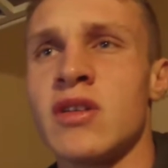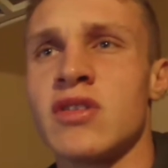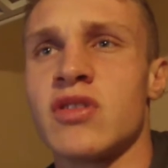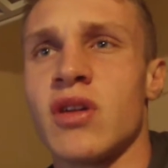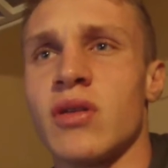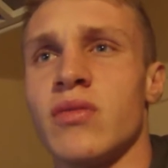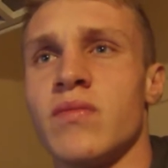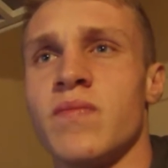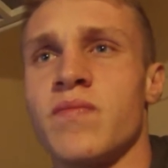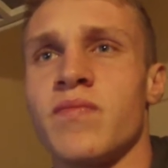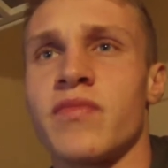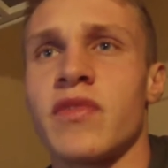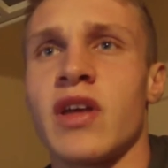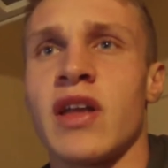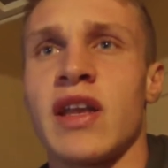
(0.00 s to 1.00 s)
So,
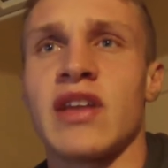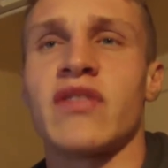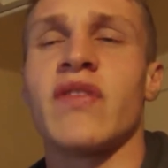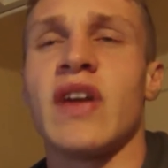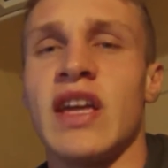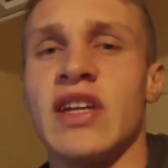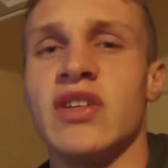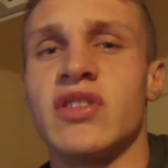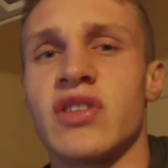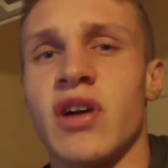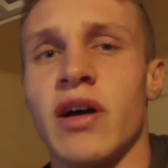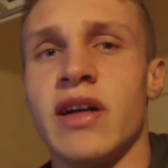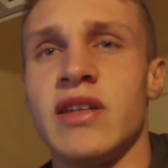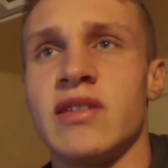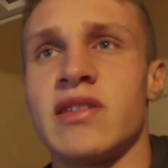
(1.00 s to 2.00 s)
and that's for each
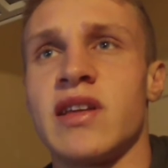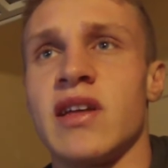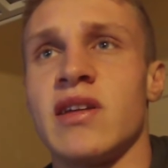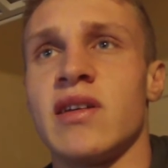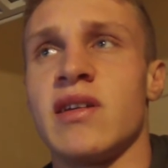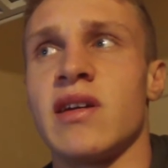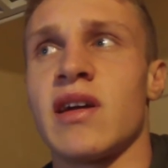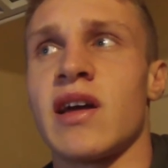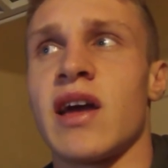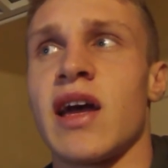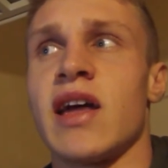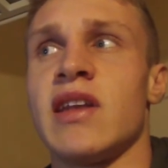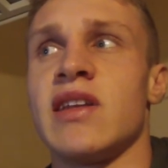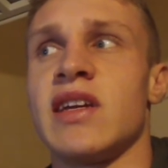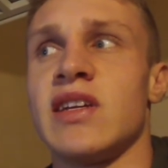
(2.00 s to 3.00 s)
science
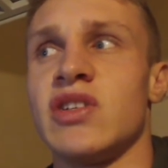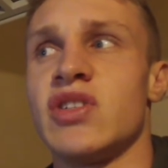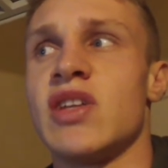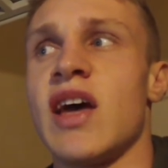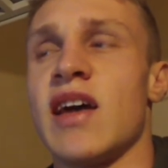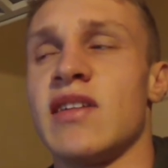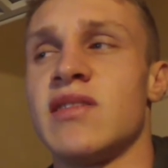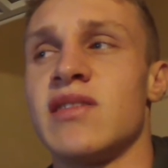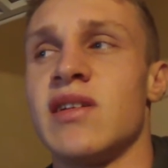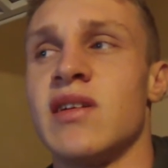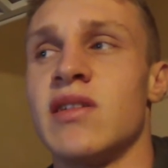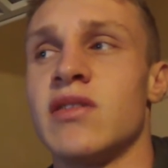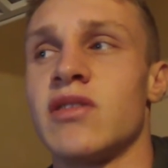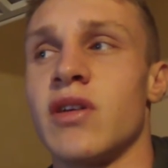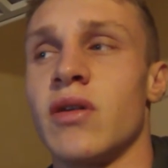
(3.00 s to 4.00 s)
and each test.
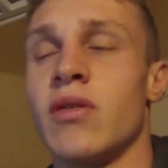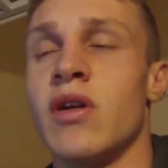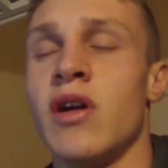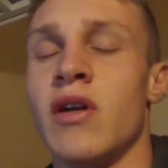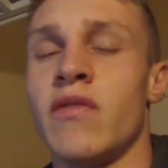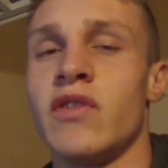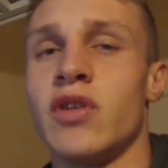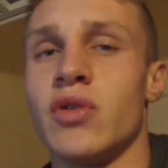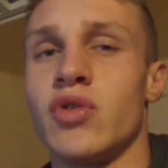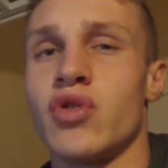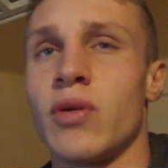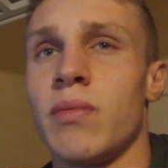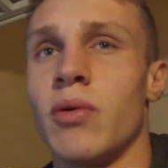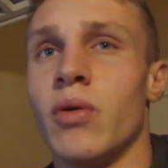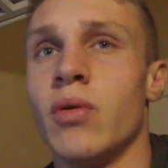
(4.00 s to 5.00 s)
So if you're doing
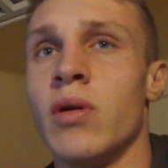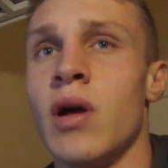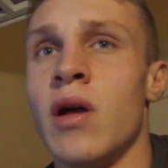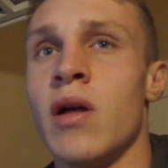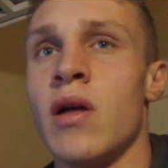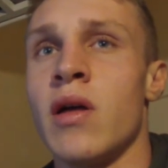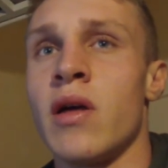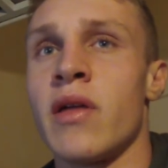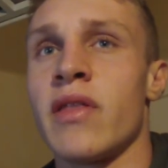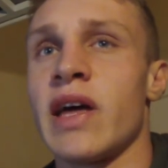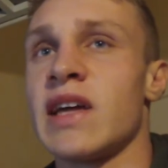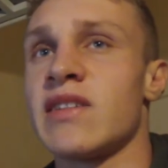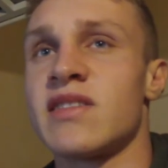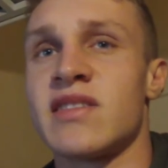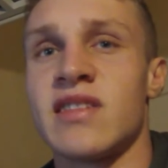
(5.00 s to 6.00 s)
triple,
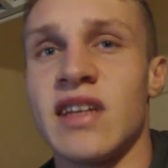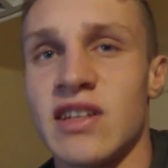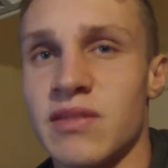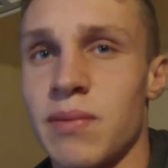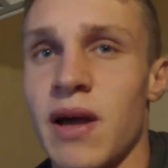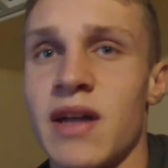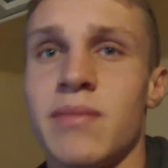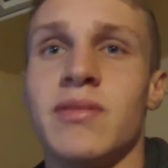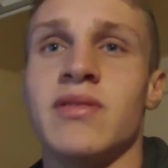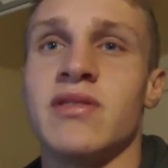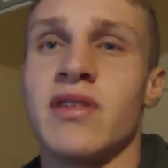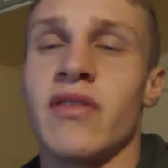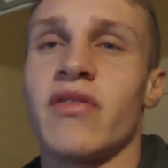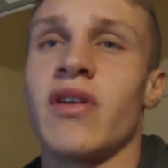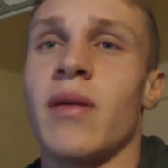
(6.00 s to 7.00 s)
that's six
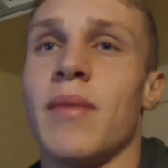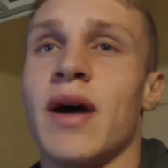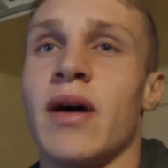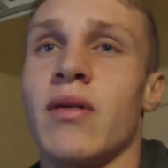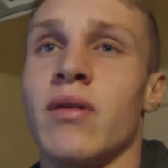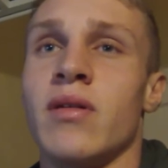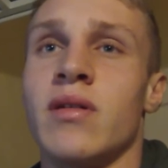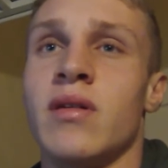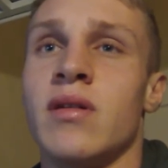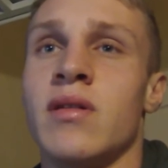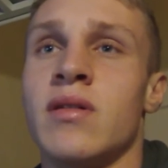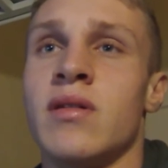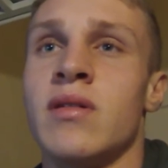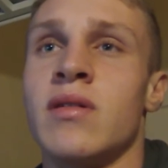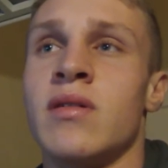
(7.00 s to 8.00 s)
papers that have come out
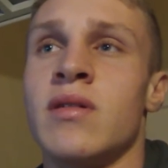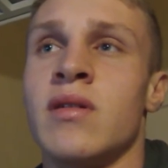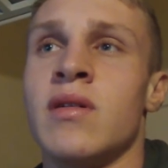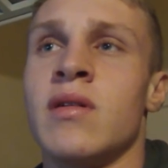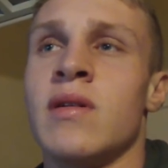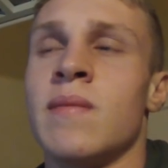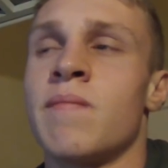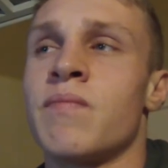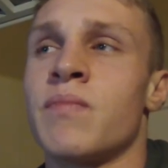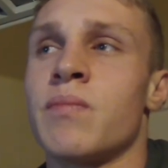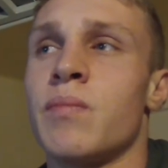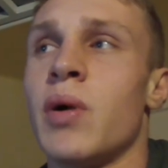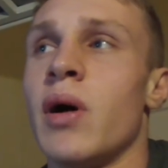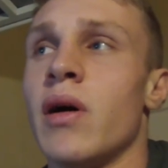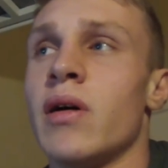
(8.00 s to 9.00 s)

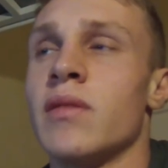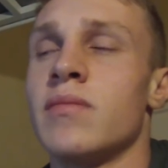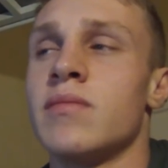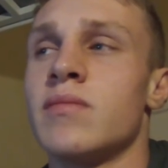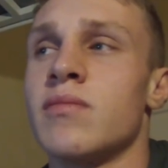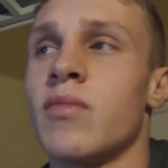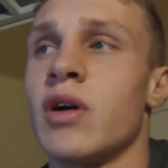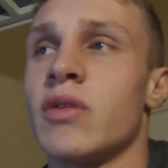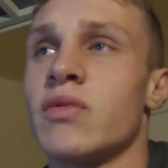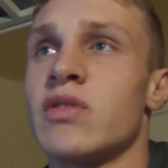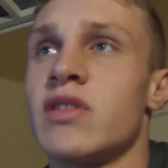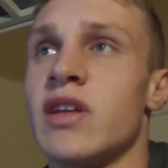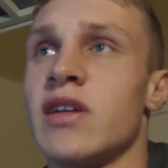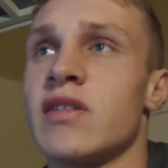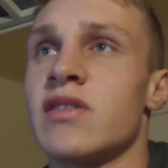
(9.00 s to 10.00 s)
per, well,
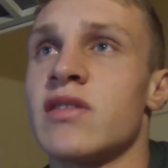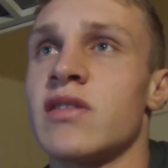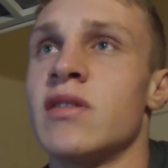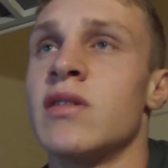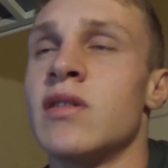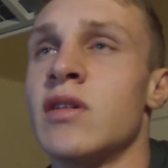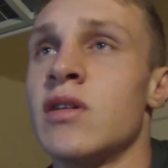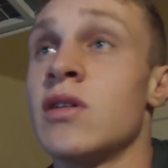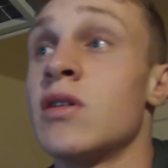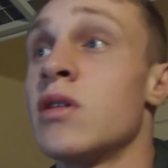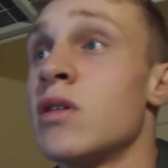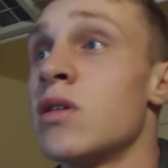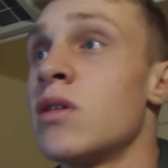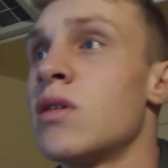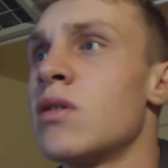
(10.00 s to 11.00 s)
six.
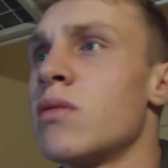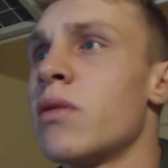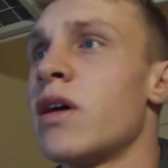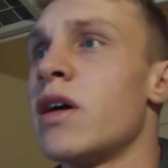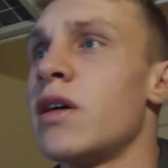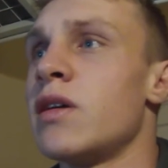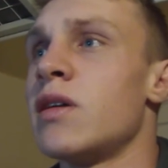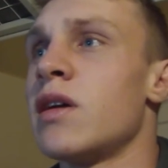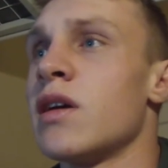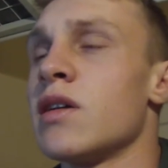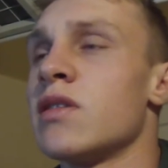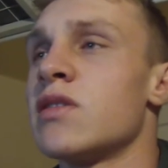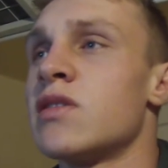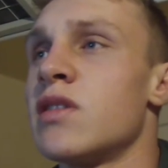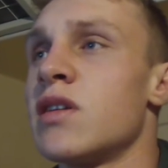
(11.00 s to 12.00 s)
Wait, yeah,
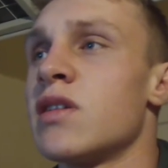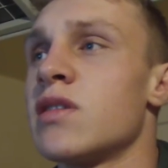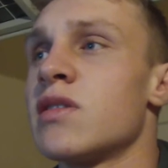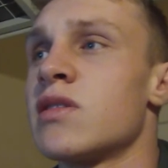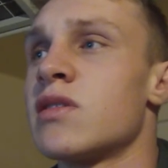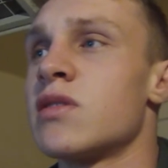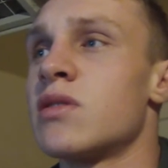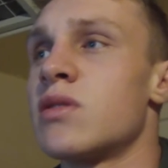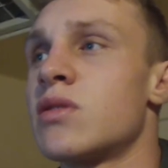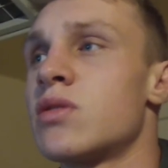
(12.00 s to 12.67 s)
six.